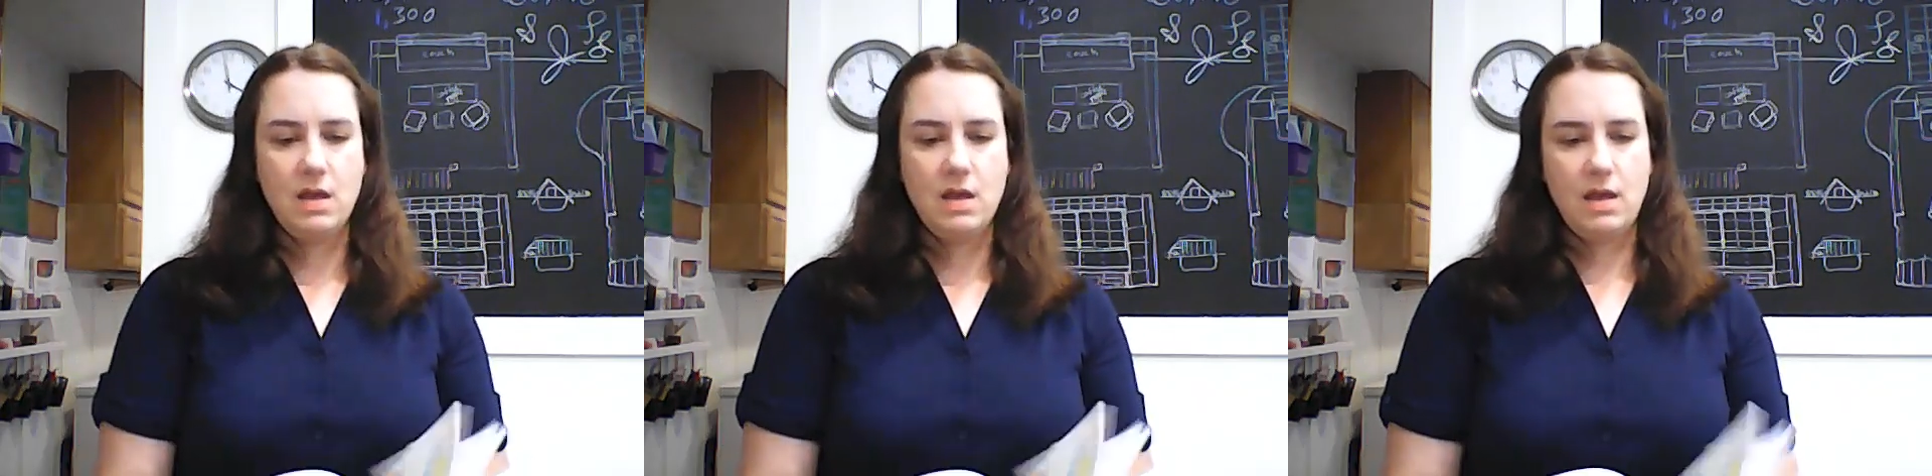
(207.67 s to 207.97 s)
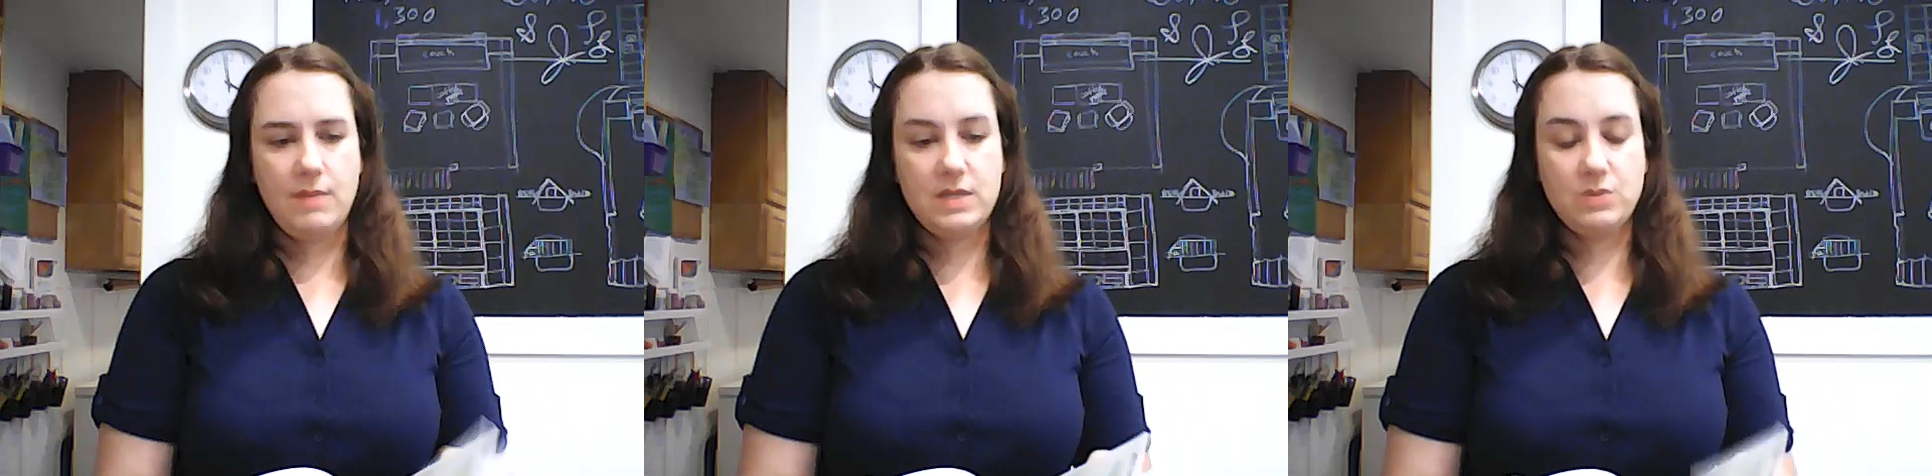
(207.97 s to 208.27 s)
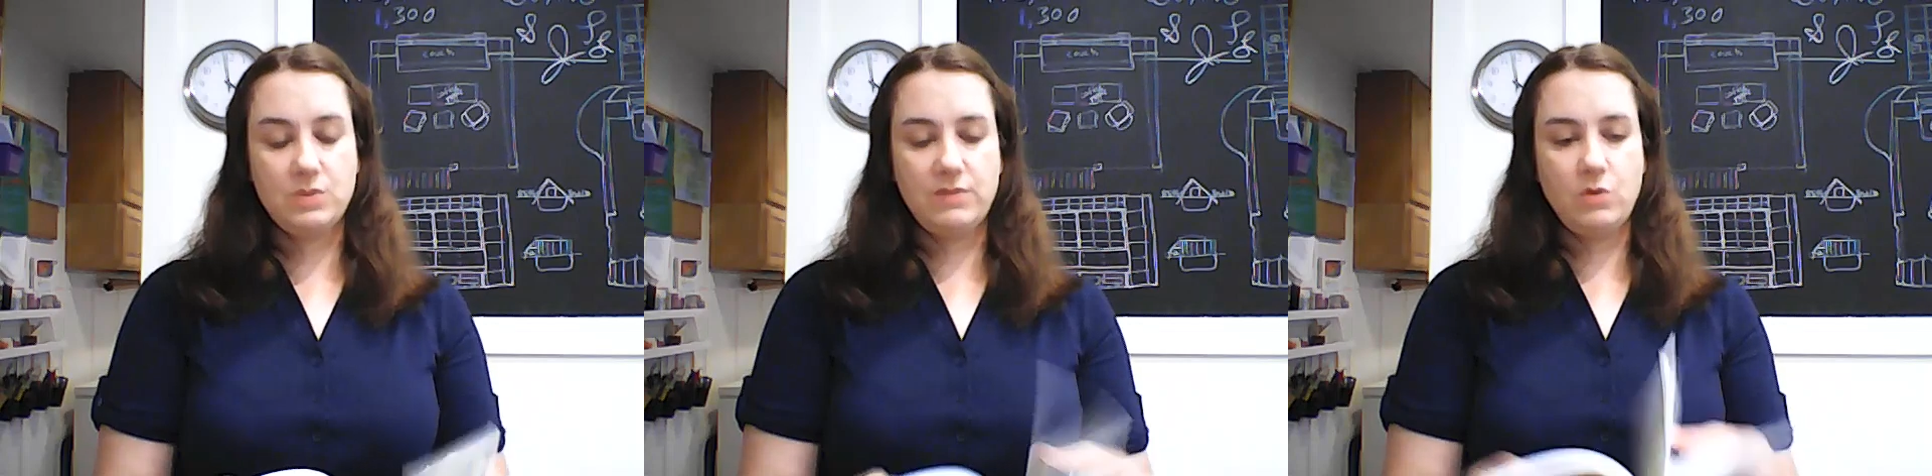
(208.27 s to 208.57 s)
And this
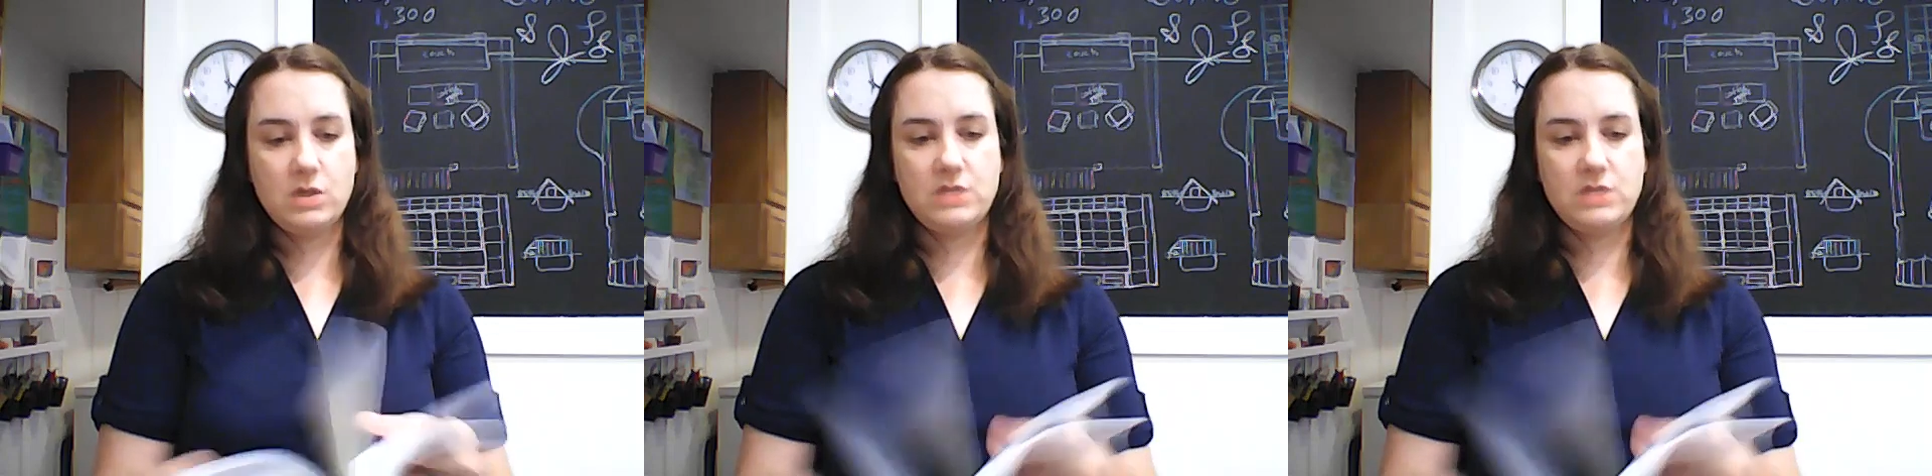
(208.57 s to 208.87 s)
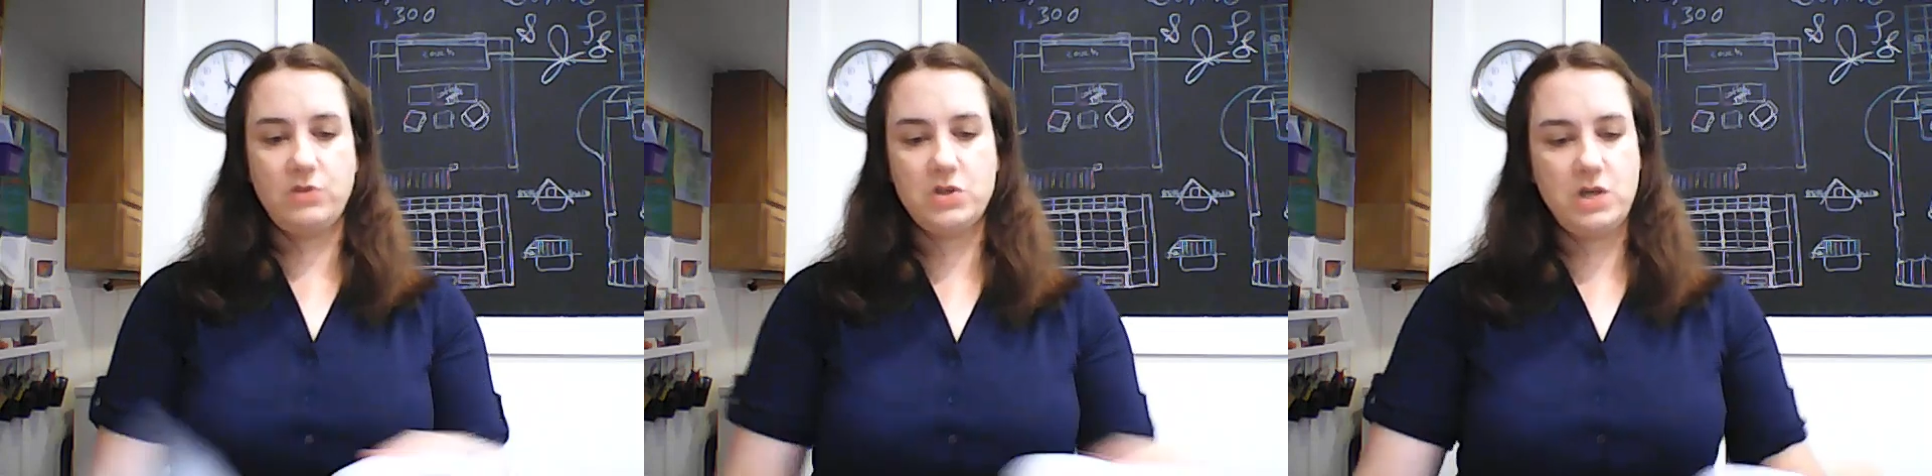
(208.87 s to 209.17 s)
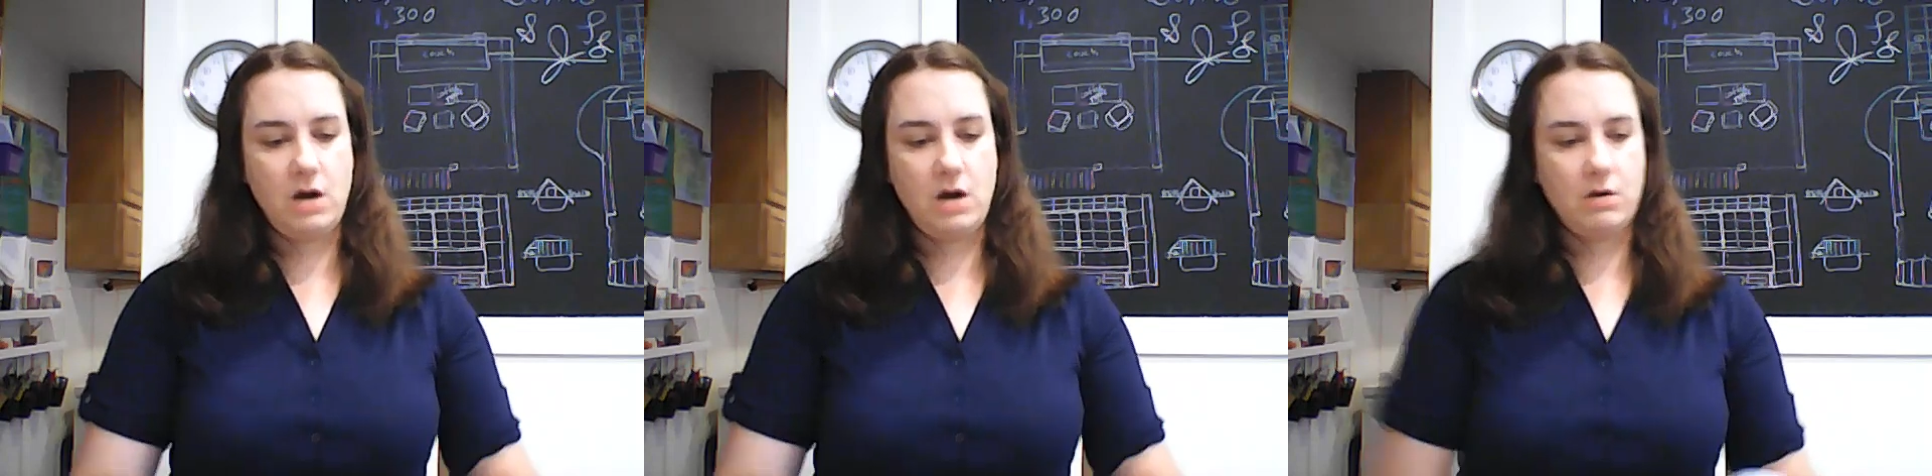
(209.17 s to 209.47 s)
one, of course, is for
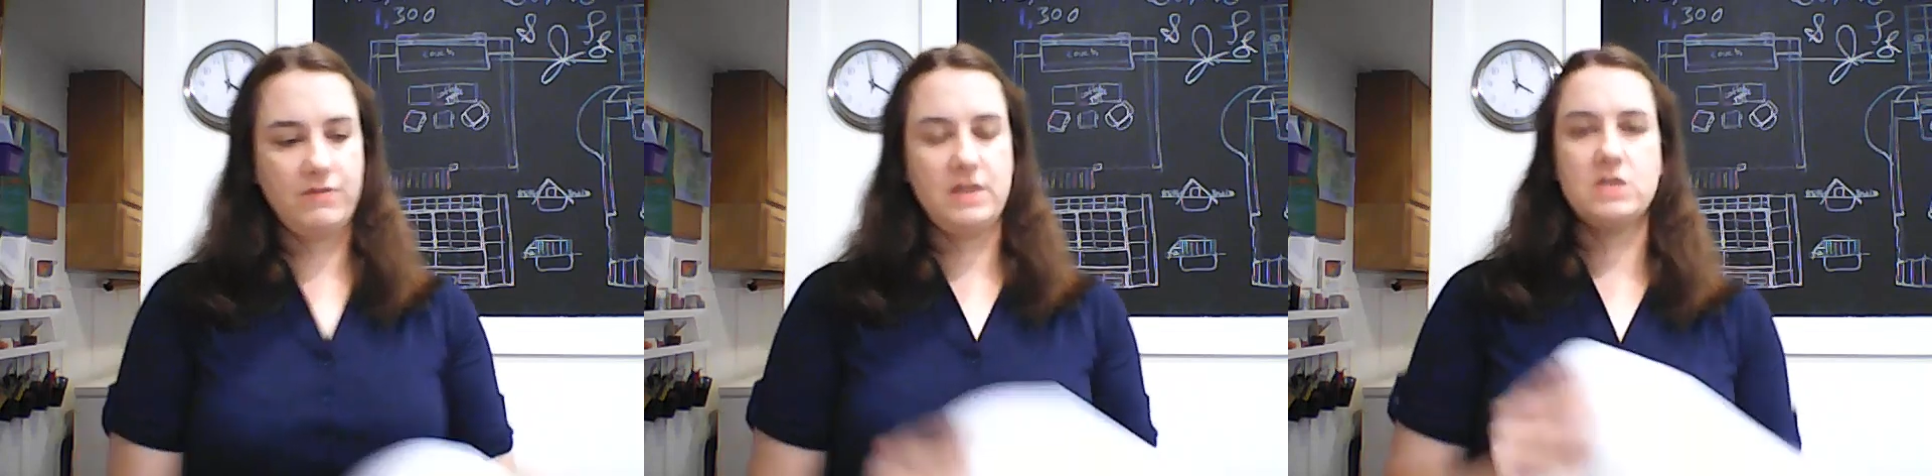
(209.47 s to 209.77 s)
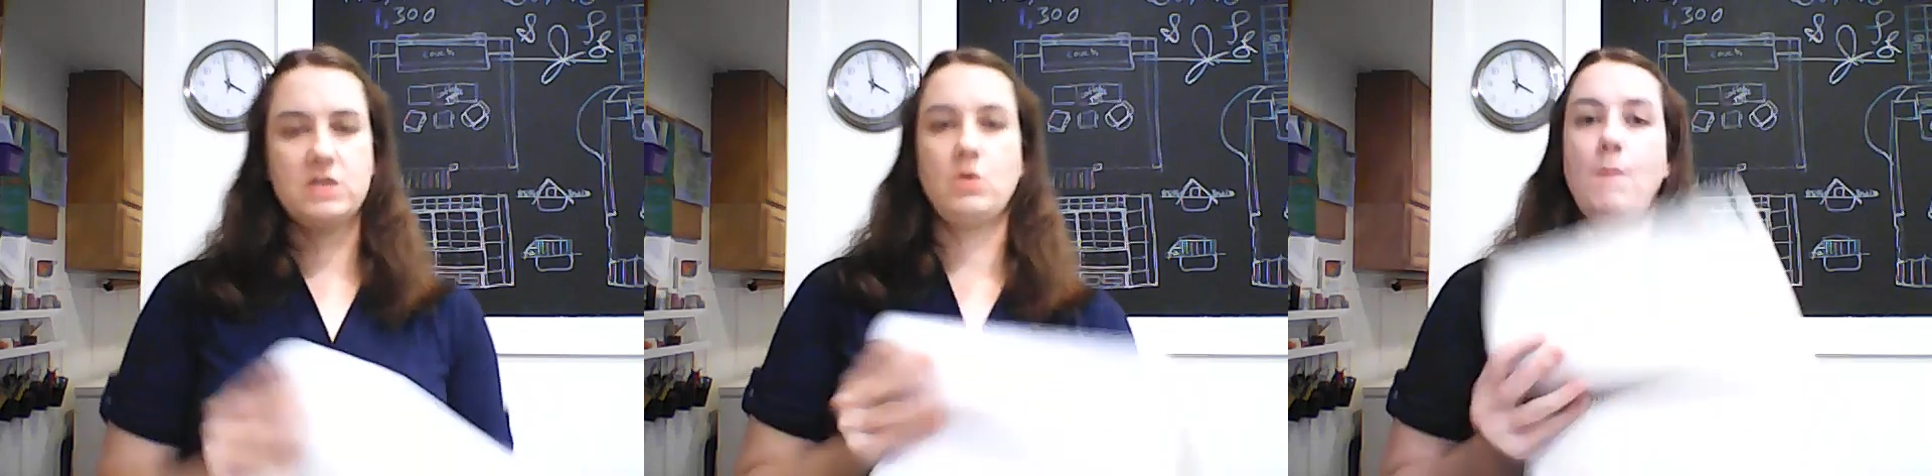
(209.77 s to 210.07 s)
geography. So